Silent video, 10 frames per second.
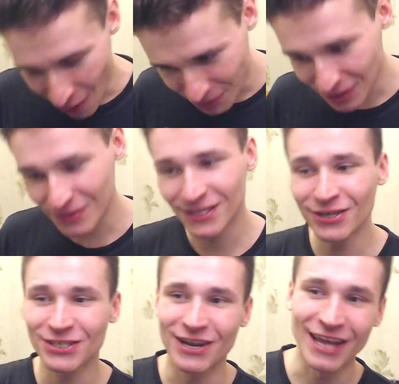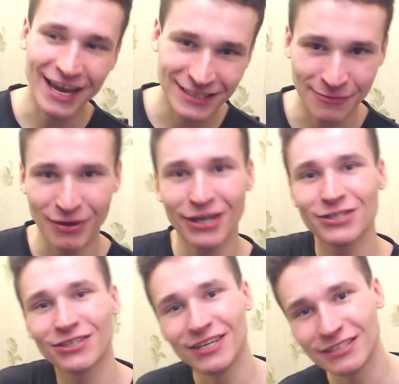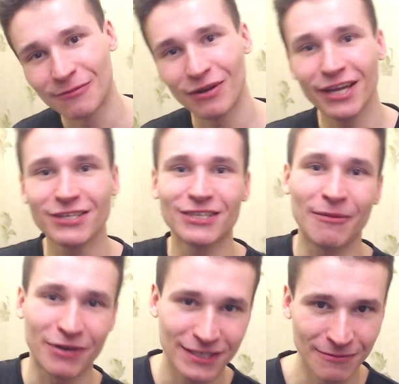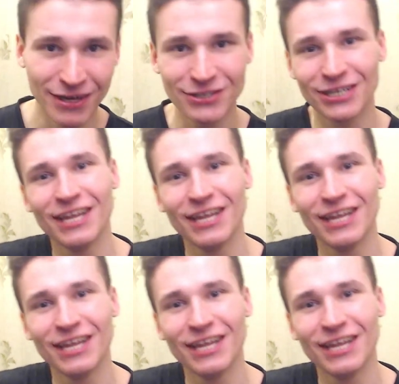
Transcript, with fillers: optimization, extrapolation, interpolation, approximation,